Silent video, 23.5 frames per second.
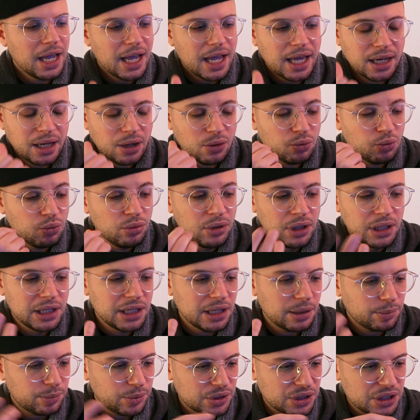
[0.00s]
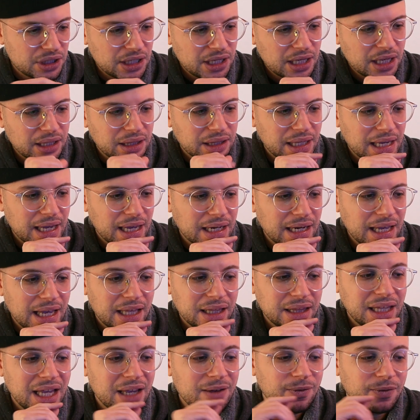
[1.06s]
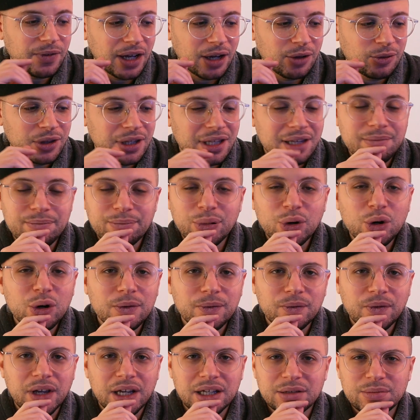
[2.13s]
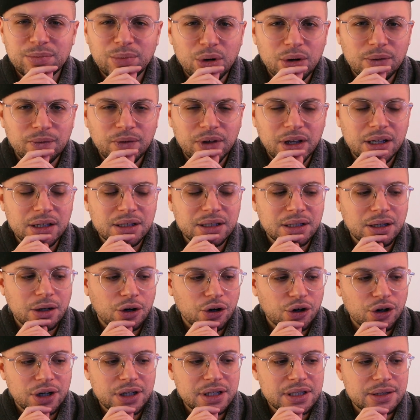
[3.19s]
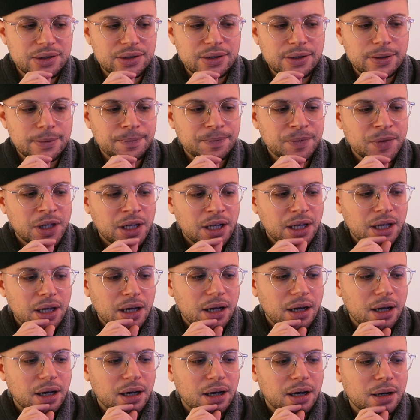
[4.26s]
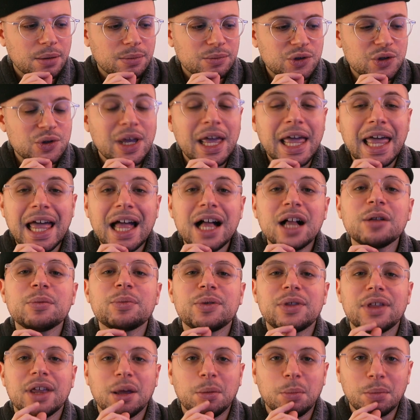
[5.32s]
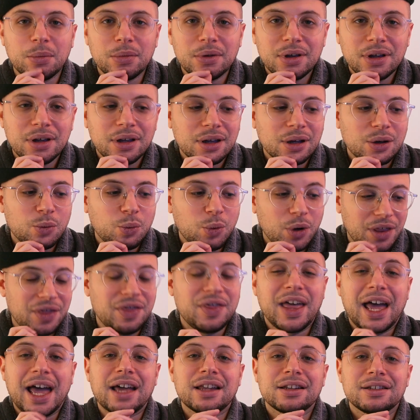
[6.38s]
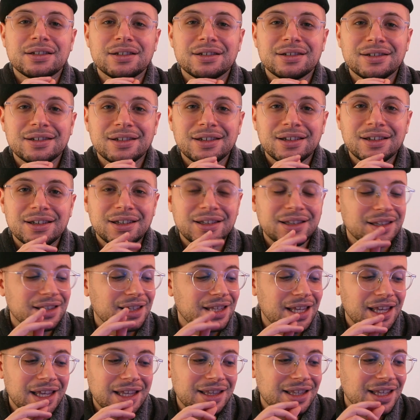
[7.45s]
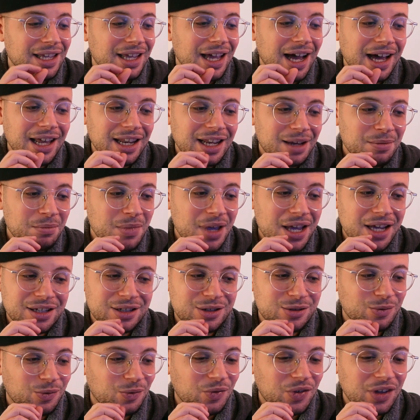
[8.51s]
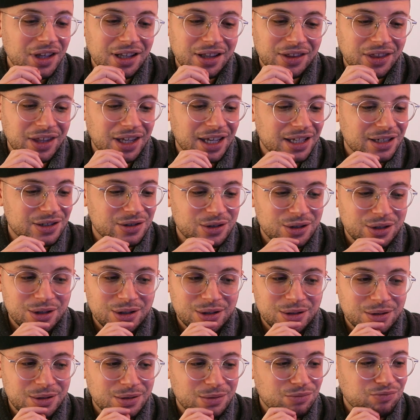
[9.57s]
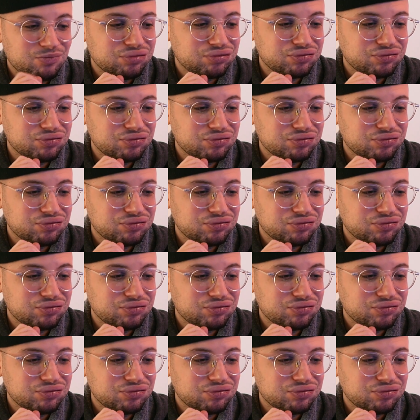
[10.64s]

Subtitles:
And I really appreciate that. And they found the perfect, perfect artist to help them with that. The Diana makes you feel things, dude.